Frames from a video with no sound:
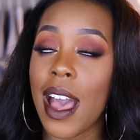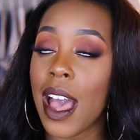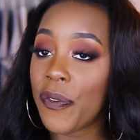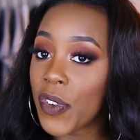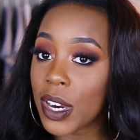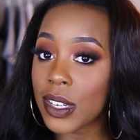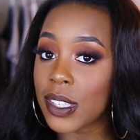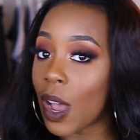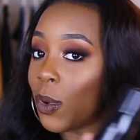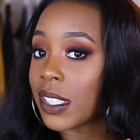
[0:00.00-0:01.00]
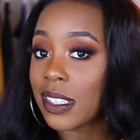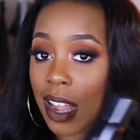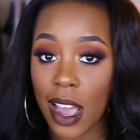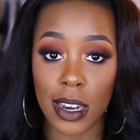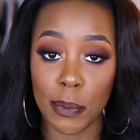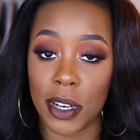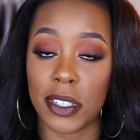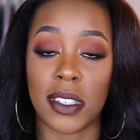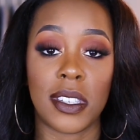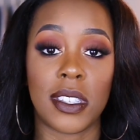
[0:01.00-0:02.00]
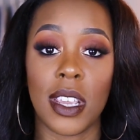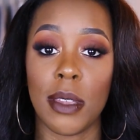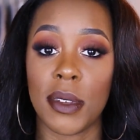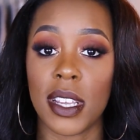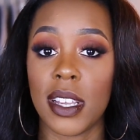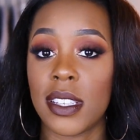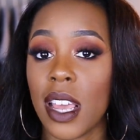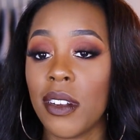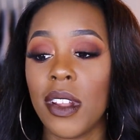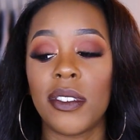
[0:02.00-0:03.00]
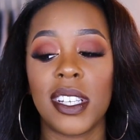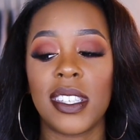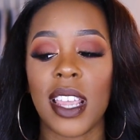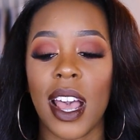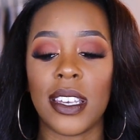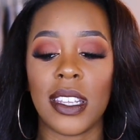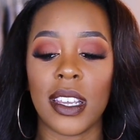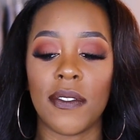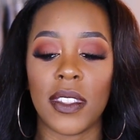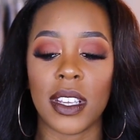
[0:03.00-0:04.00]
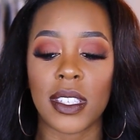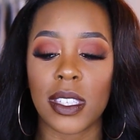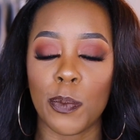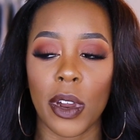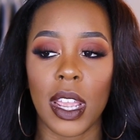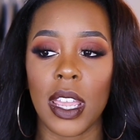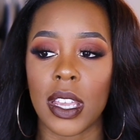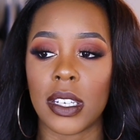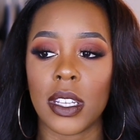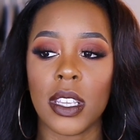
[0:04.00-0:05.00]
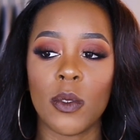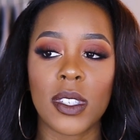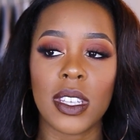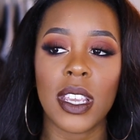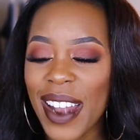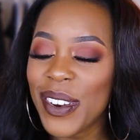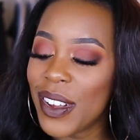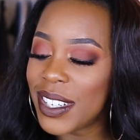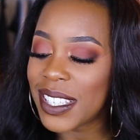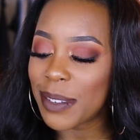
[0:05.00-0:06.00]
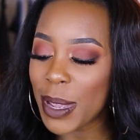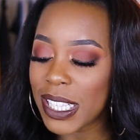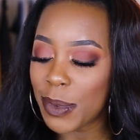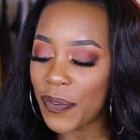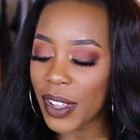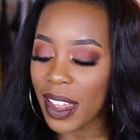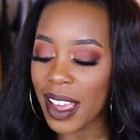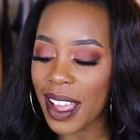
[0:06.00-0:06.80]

At first, I was not going to purchase this thing because, I don't know, just the idea of this spraying continuously. I don't know, it just makes me feel like